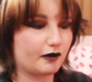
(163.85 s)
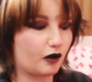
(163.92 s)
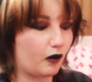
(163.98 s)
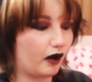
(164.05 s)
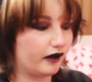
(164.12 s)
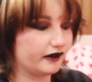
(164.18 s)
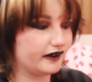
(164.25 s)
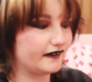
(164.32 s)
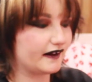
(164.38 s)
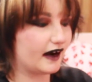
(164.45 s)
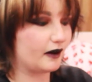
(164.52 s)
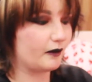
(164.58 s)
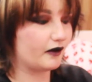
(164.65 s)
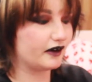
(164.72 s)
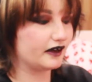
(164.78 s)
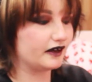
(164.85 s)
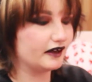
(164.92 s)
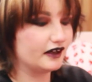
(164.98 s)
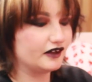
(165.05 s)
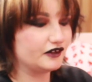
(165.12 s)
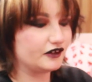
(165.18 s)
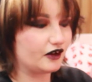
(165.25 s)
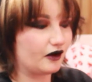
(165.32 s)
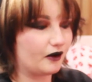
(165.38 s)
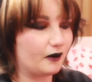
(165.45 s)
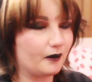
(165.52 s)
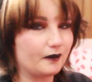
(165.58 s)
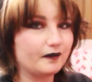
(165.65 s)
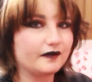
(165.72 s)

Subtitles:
quality that I wanted, so